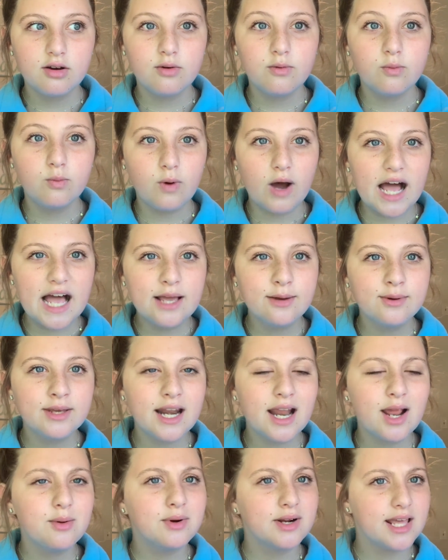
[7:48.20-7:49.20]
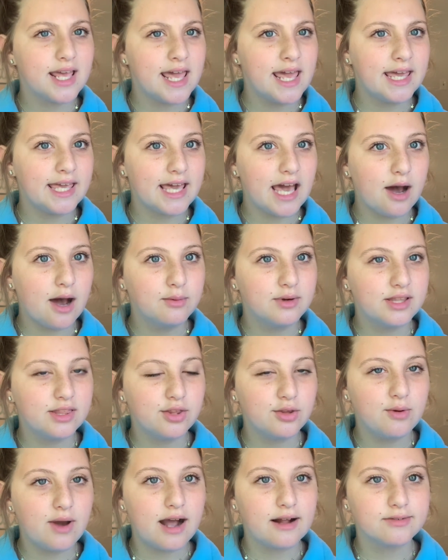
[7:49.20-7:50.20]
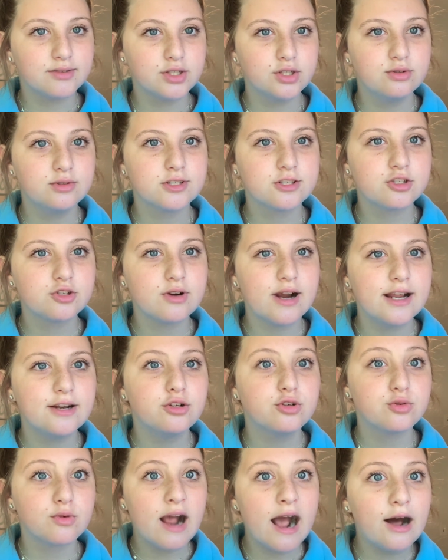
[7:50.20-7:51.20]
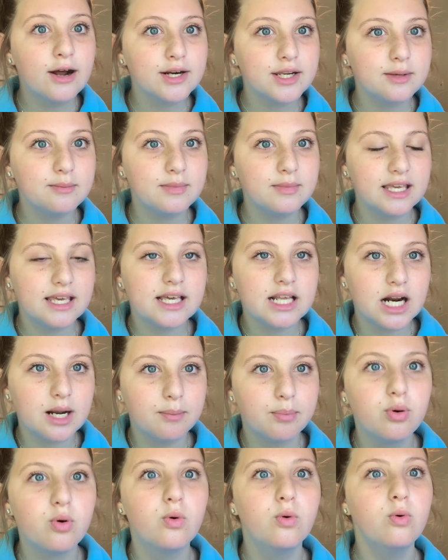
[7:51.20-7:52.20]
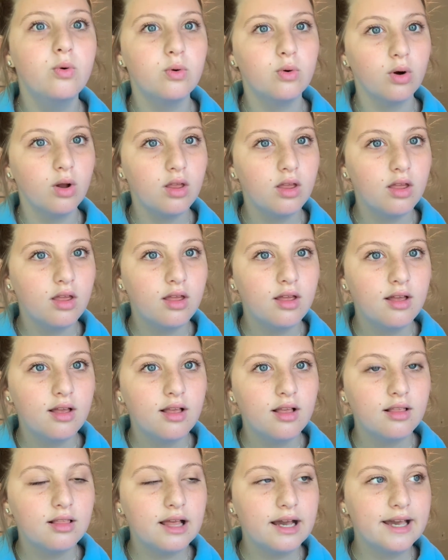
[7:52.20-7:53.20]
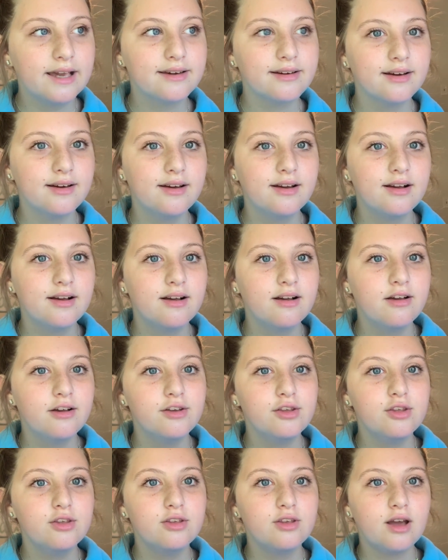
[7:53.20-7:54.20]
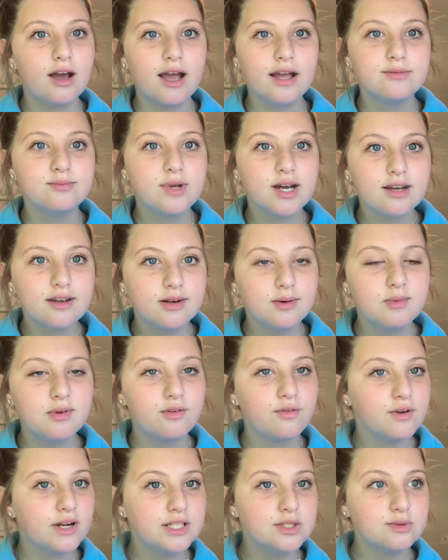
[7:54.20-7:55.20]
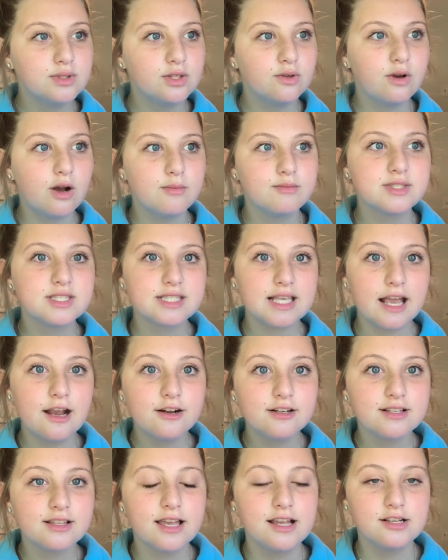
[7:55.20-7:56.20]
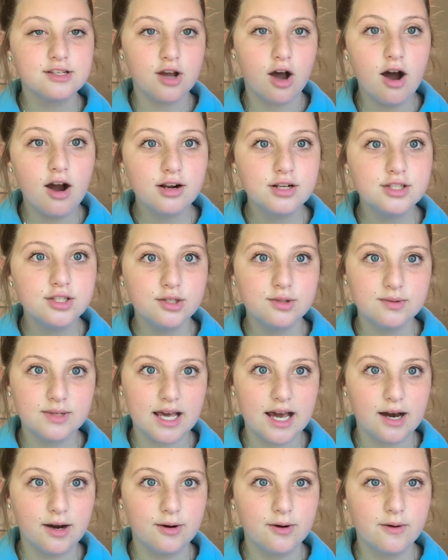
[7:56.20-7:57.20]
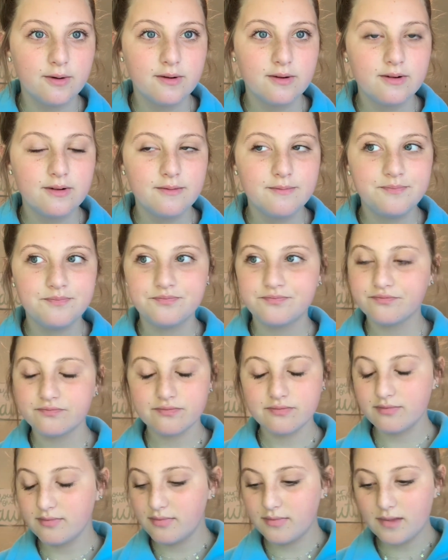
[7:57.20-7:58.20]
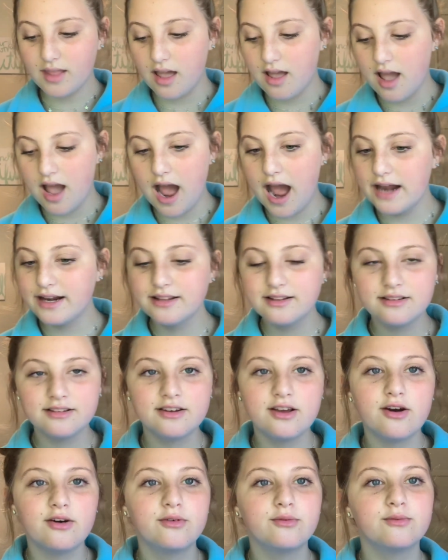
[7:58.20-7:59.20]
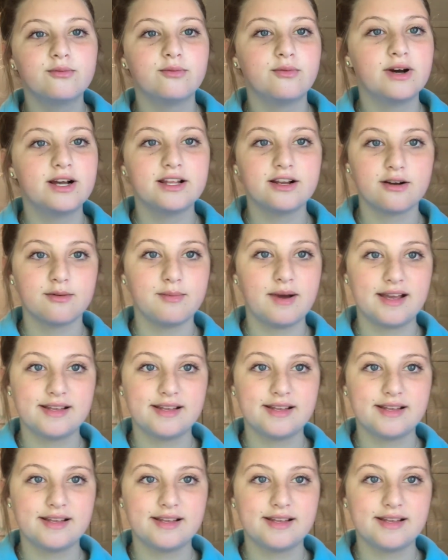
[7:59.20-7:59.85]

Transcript: why would I want to hang out with you after you just tried drowning me in a pool? Like, I'm not going to be friends with you. I'm scared to like talk to you now. I didn't know what her